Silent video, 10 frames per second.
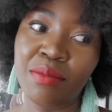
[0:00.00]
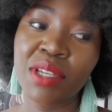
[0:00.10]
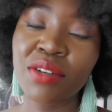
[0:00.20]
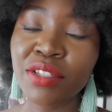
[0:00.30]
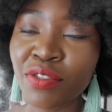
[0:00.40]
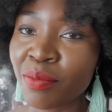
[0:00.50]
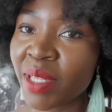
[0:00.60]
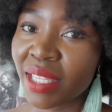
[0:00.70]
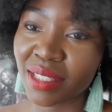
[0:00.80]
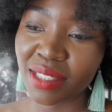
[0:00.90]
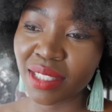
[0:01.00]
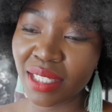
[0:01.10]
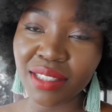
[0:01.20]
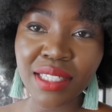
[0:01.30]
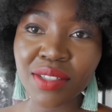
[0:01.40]
because for me it's
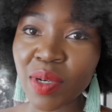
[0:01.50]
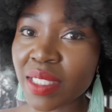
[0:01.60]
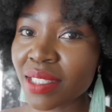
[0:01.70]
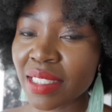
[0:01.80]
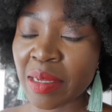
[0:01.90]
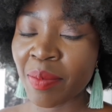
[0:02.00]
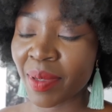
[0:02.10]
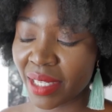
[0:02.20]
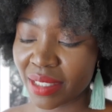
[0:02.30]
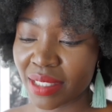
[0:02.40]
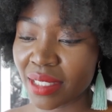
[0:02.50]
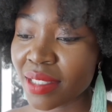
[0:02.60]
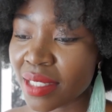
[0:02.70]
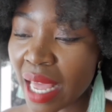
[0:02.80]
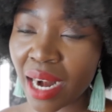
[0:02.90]
it just runs deep it's
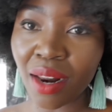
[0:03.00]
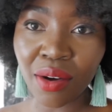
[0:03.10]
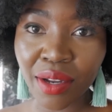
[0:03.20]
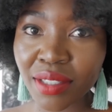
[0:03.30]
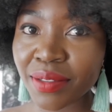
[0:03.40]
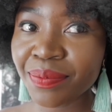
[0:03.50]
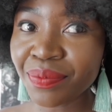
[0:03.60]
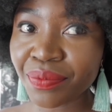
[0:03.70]
just a lot